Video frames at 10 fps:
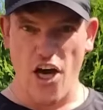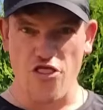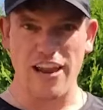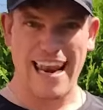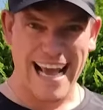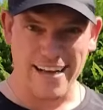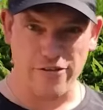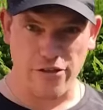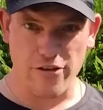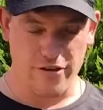The
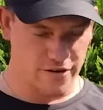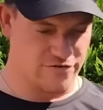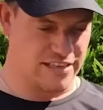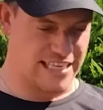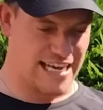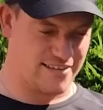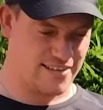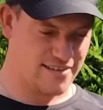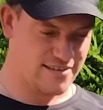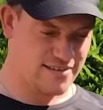length of the tent
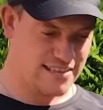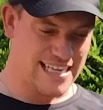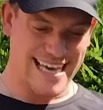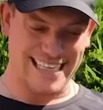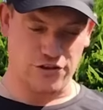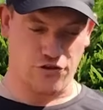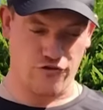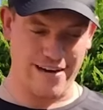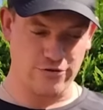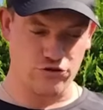is
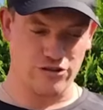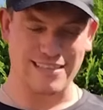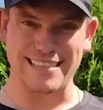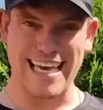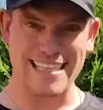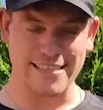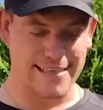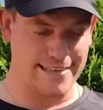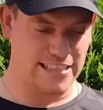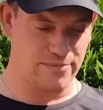310
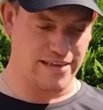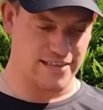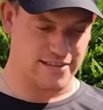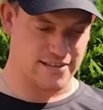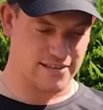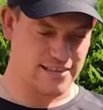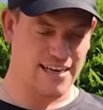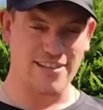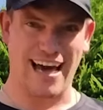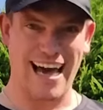centimetres.
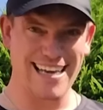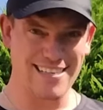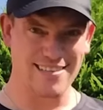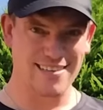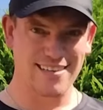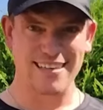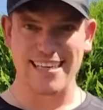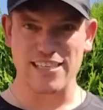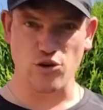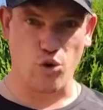The height
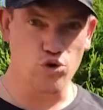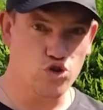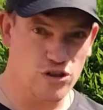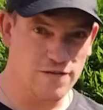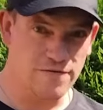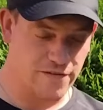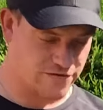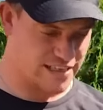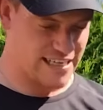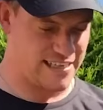is
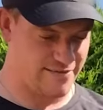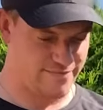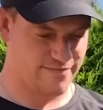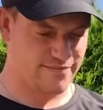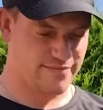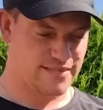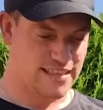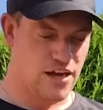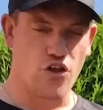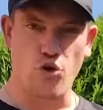115.
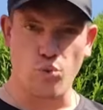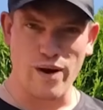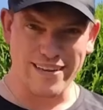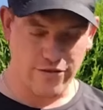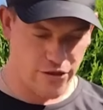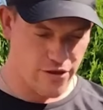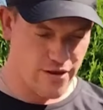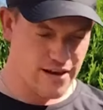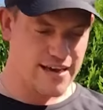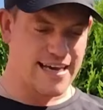The width
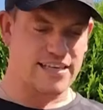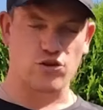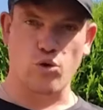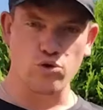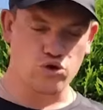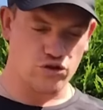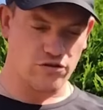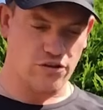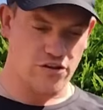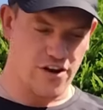is
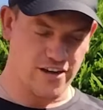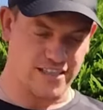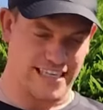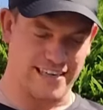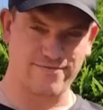130.